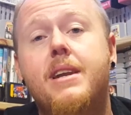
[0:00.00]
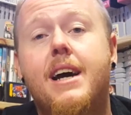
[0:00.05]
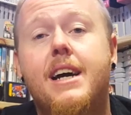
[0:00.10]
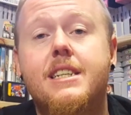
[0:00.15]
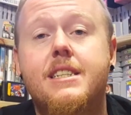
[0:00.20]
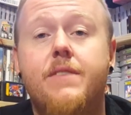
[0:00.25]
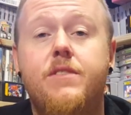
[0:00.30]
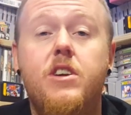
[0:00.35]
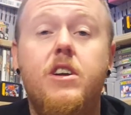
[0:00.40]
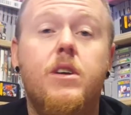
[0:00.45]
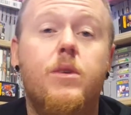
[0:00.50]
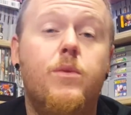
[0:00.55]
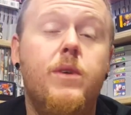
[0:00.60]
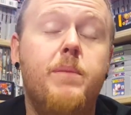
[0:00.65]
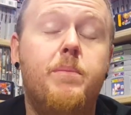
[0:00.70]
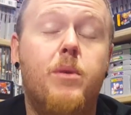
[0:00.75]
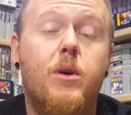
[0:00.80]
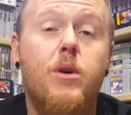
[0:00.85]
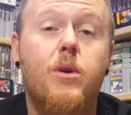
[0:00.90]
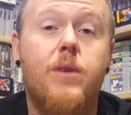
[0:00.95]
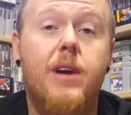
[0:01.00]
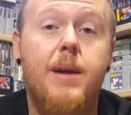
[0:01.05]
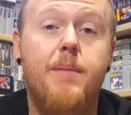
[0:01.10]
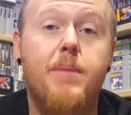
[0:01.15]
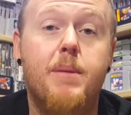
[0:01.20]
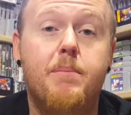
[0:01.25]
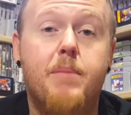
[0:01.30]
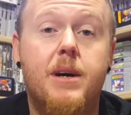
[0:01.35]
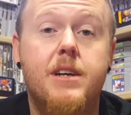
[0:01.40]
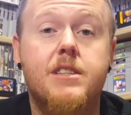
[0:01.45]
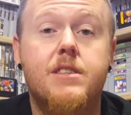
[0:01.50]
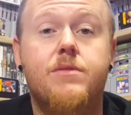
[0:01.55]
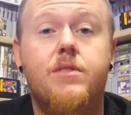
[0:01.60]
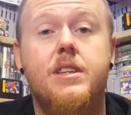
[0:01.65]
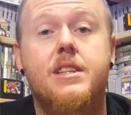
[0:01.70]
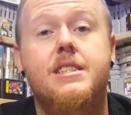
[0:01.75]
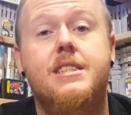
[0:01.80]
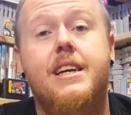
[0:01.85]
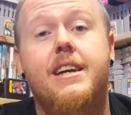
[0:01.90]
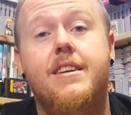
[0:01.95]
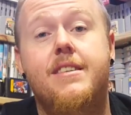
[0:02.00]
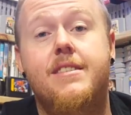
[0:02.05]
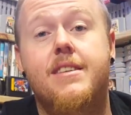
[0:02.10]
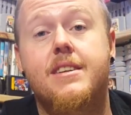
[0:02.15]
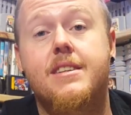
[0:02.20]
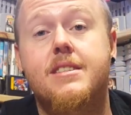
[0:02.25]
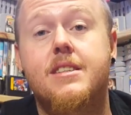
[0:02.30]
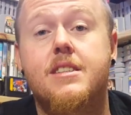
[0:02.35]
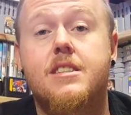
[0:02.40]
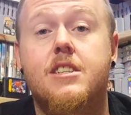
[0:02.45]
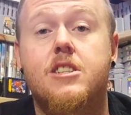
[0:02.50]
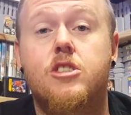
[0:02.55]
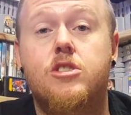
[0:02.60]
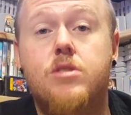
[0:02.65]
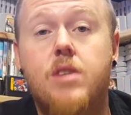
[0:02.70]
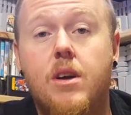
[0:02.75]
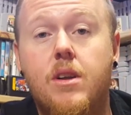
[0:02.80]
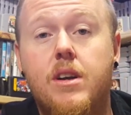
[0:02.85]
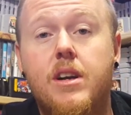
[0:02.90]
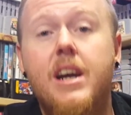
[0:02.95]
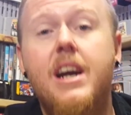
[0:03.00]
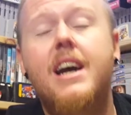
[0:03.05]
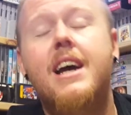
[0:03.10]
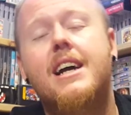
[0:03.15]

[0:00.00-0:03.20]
nice if you could reprogram the buttons for the Sega Genesis controller,